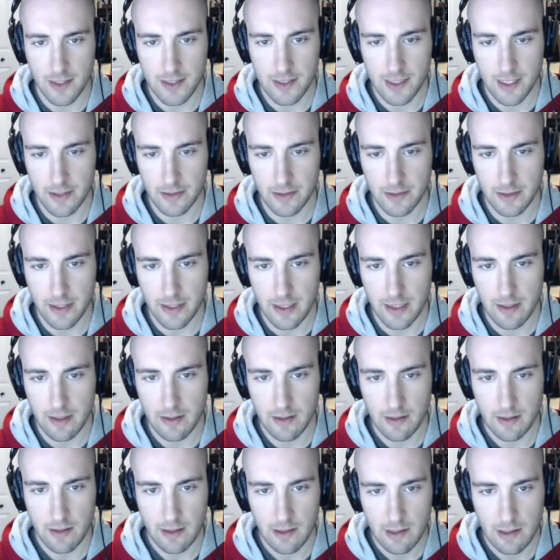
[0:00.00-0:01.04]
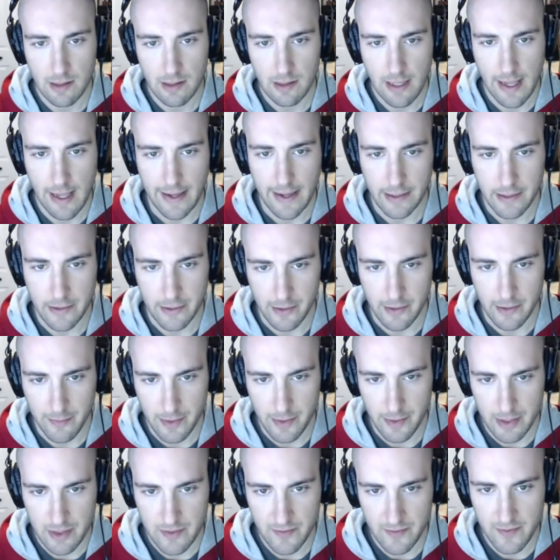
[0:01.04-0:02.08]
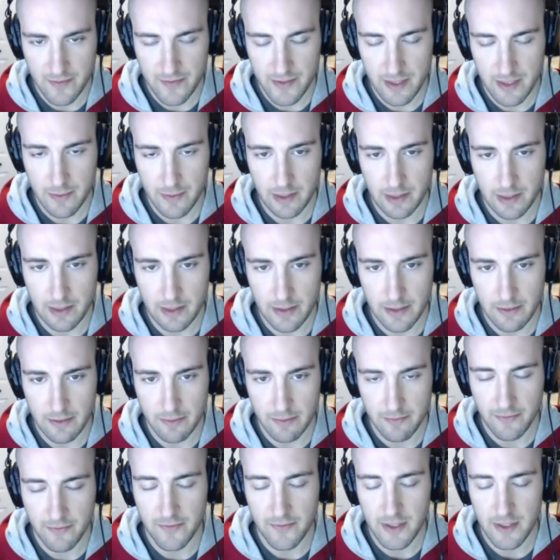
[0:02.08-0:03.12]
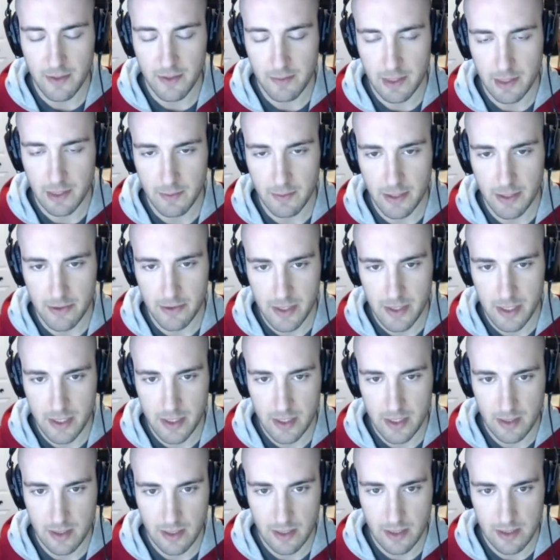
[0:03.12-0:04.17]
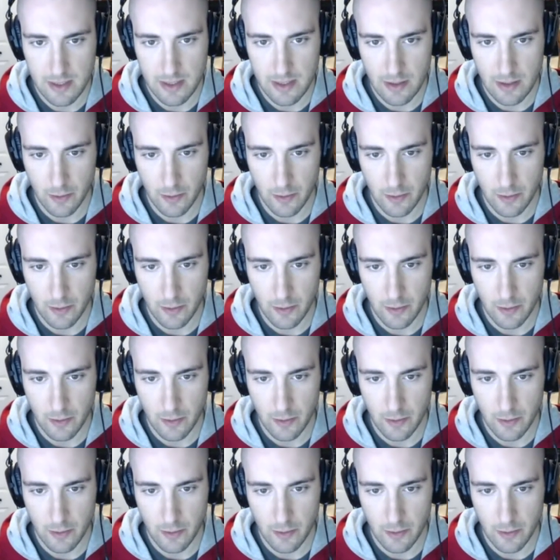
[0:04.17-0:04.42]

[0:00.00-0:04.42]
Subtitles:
entirely accurate because 50 millimeters is